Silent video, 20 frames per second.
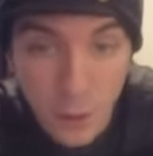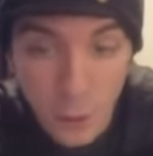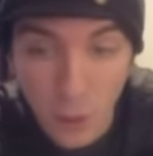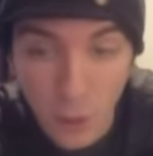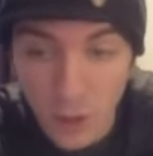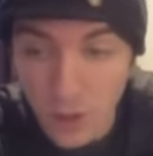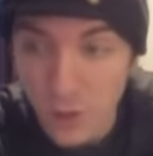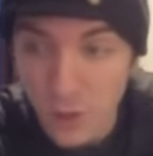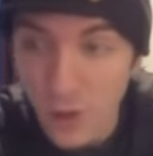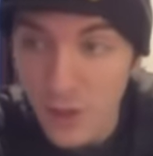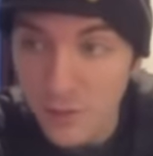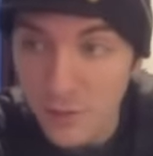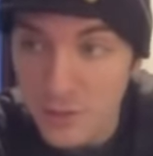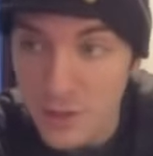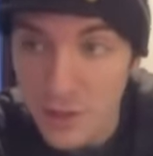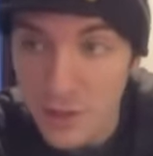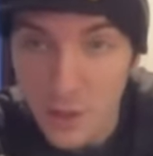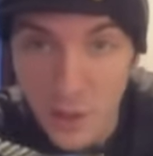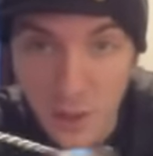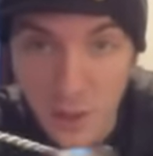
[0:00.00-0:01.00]
what you
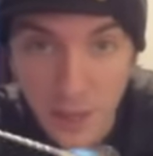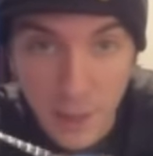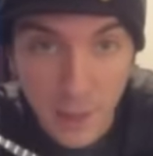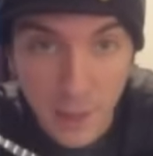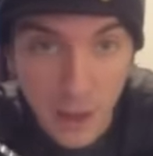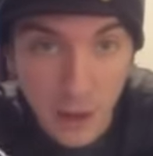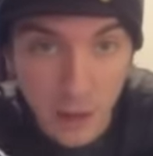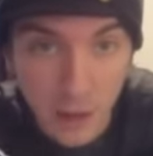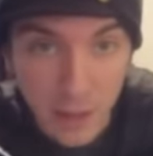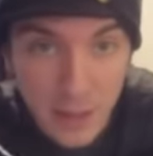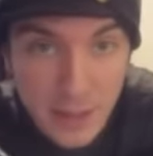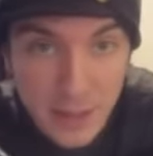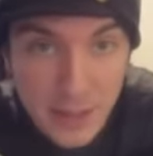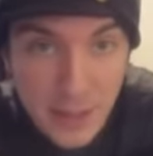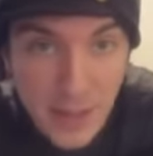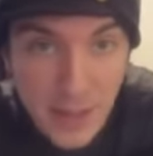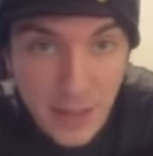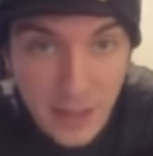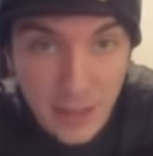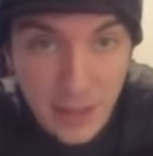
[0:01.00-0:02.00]
have to think about
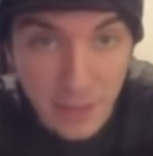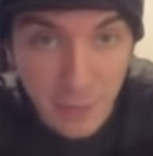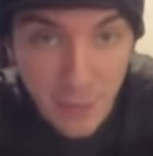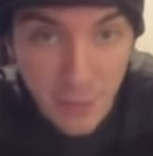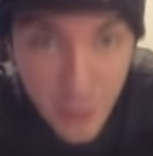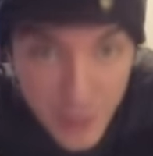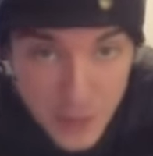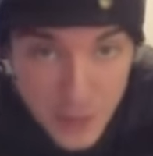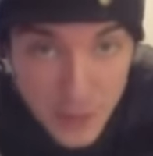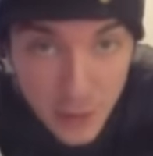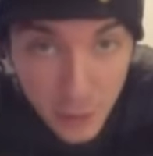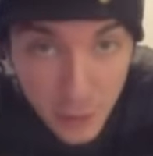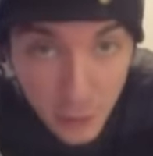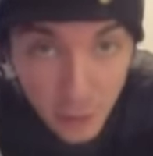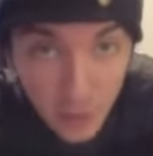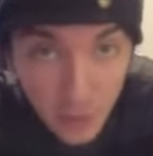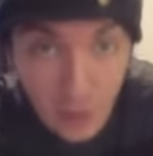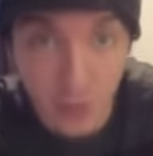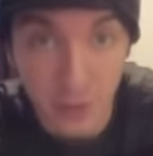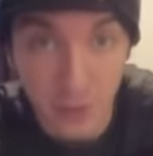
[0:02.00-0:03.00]
is that if these
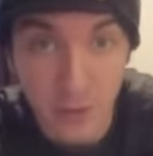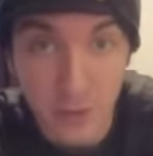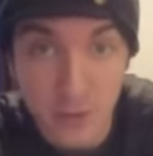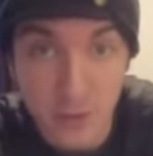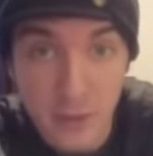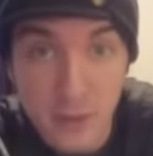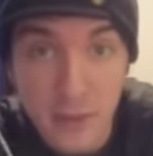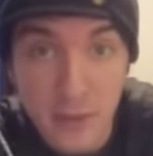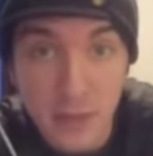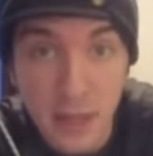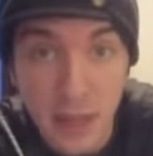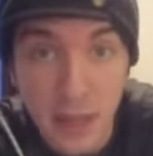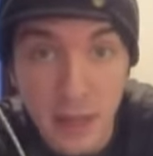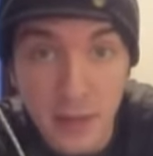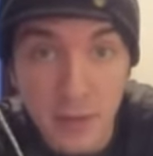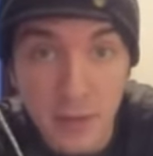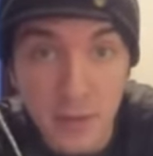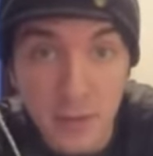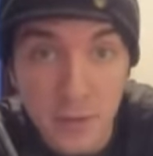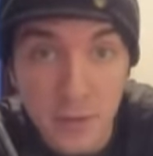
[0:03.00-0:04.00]
2 fingers
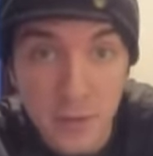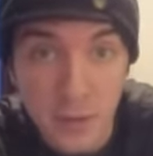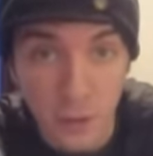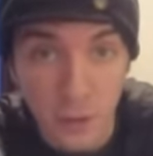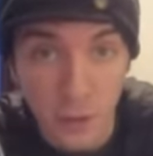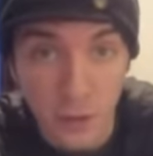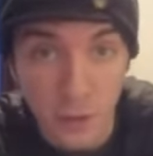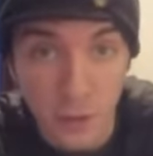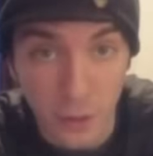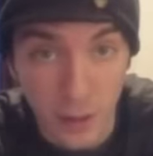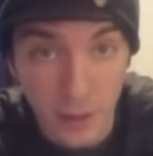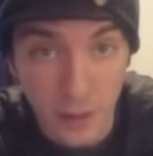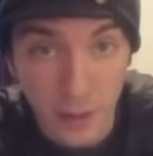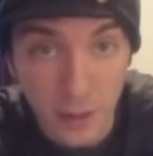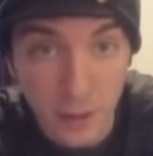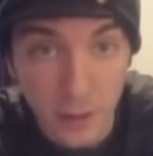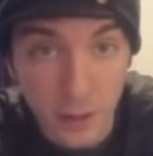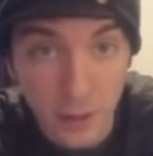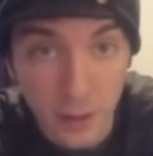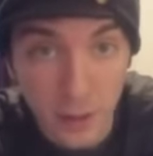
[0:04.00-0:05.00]
can stir a
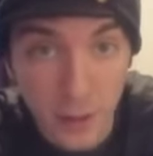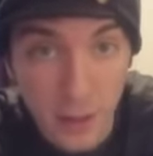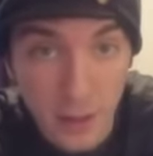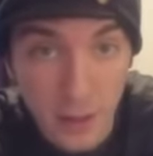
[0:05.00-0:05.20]
drink,